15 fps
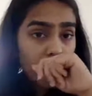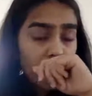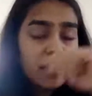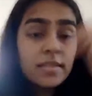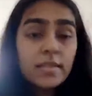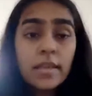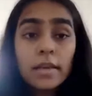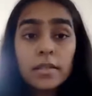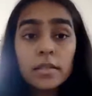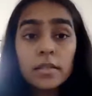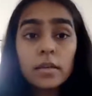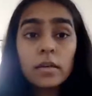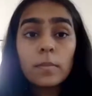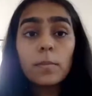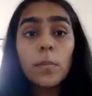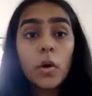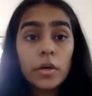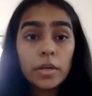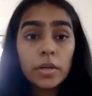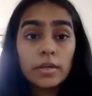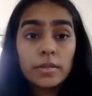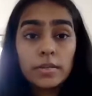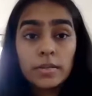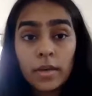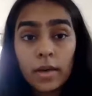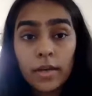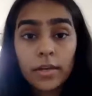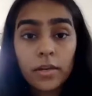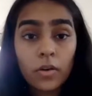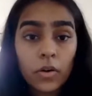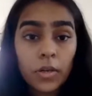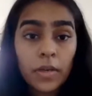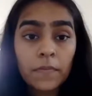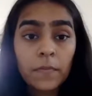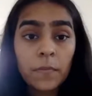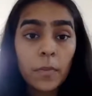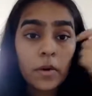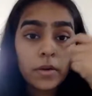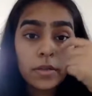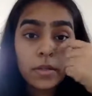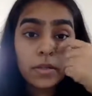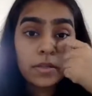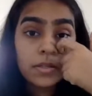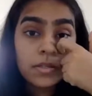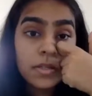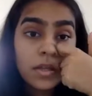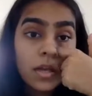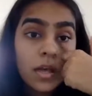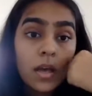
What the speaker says: is set burdens, right? Or give burdens.